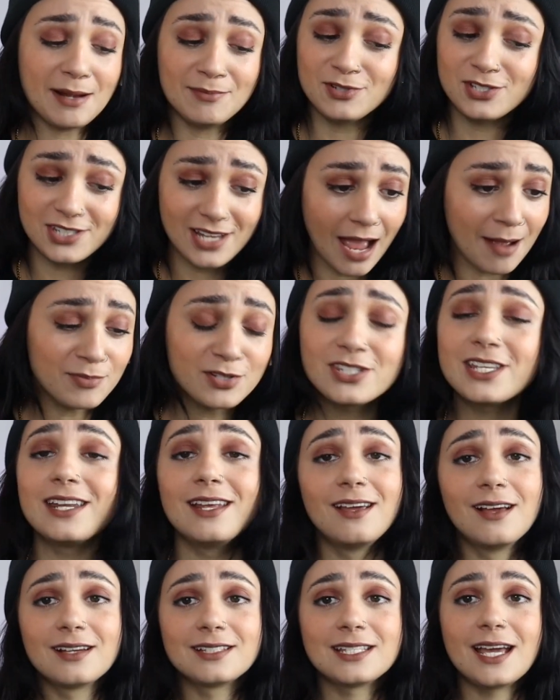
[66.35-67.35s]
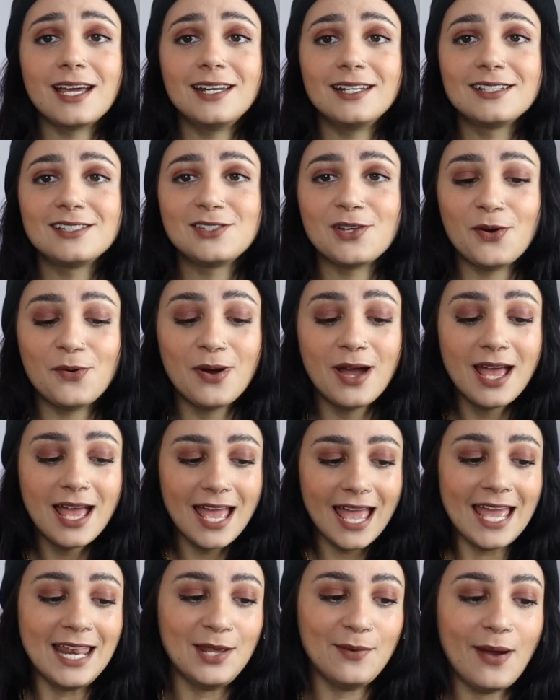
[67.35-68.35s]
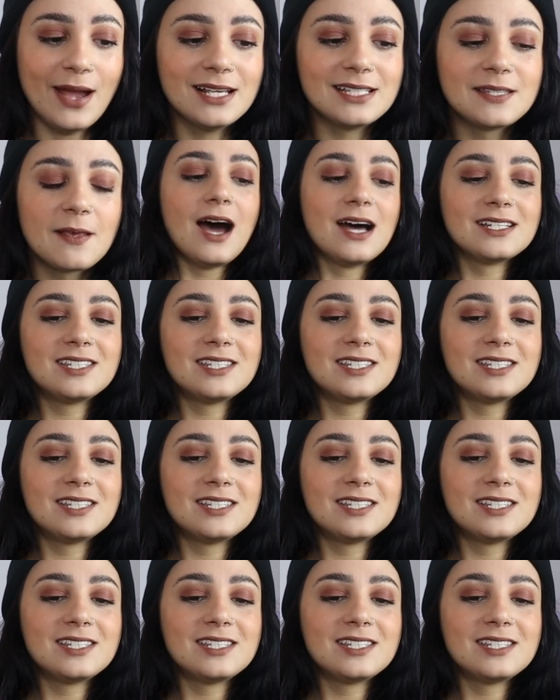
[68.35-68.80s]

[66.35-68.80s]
I'm just getting excited. So anyways,